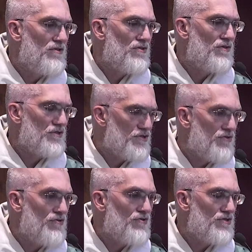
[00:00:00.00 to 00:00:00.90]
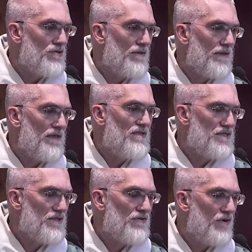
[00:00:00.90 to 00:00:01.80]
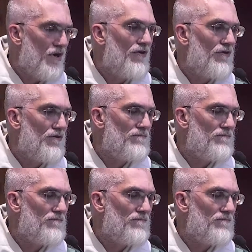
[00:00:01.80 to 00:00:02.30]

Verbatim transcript: to the church that is in her honor